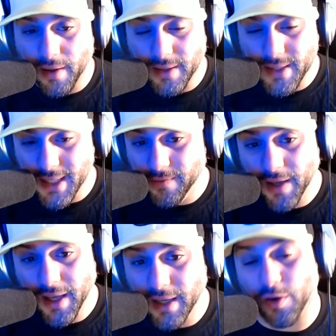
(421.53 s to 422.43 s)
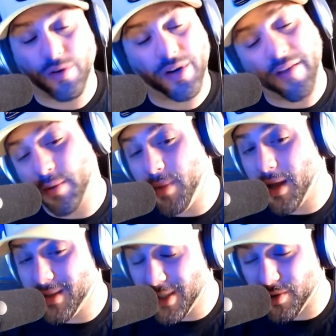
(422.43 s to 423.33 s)
on the TV don't have your
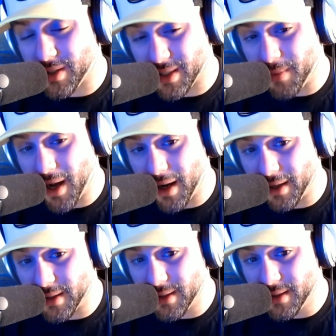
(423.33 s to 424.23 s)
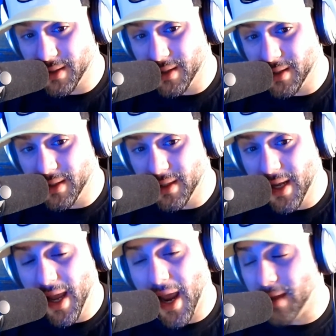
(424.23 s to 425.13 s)
best interest in mind.
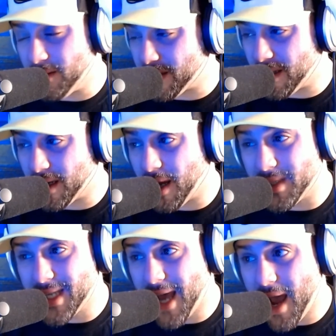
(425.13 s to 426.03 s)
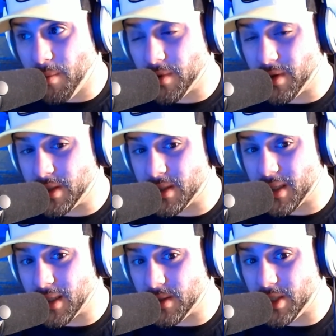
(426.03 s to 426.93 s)
And there's going to come a time where they're just
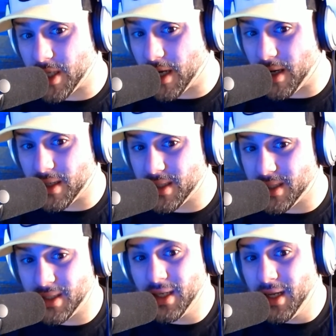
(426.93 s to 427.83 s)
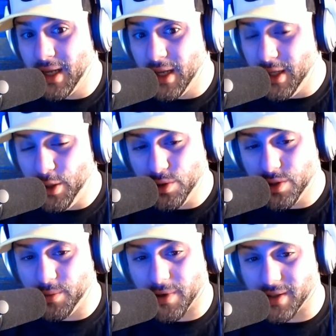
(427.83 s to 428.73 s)
going to shut us
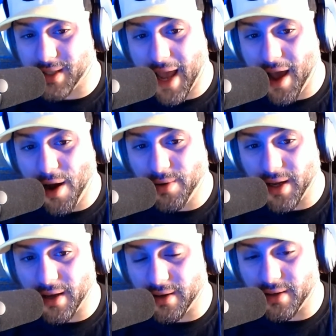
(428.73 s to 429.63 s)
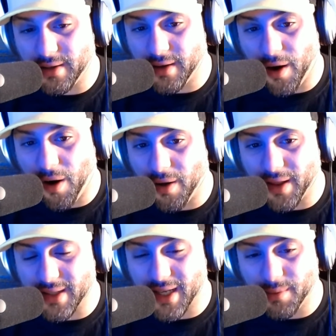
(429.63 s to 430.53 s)
YouTubers down, and all
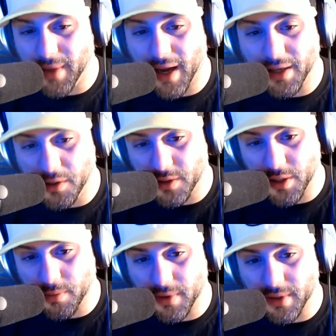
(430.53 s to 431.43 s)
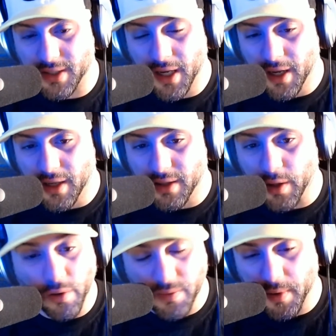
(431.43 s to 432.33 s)
that's going to be on YouTube was
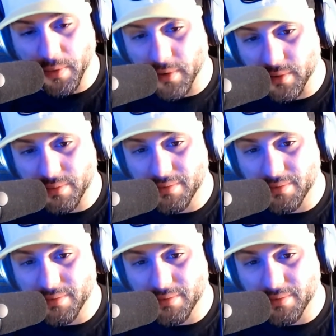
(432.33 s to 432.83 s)
those people